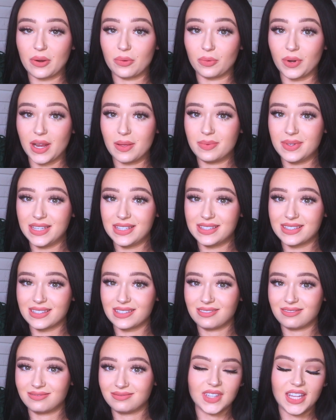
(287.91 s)

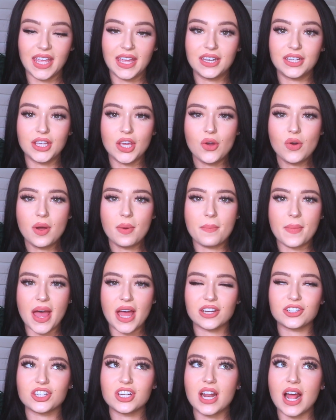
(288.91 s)
Rabies? Can you
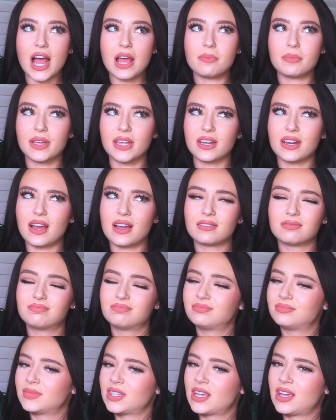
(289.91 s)
imagine? I mean,
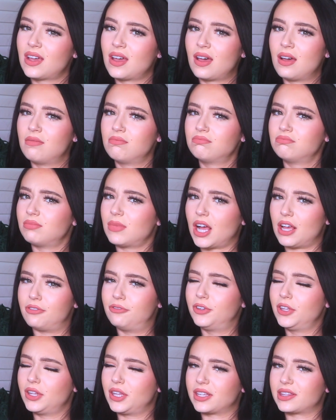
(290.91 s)
I
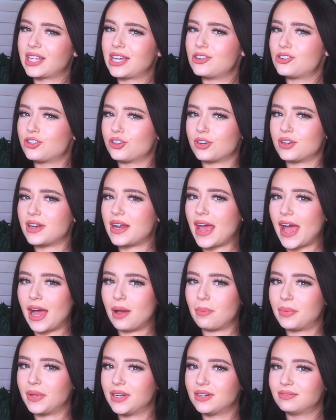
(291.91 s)
feel like that shouldn't
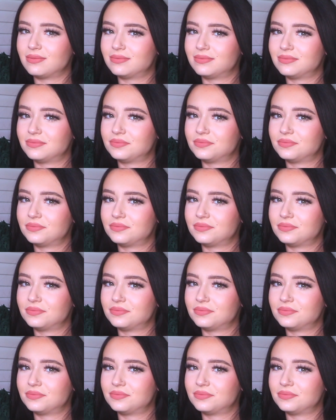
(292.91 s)
happen.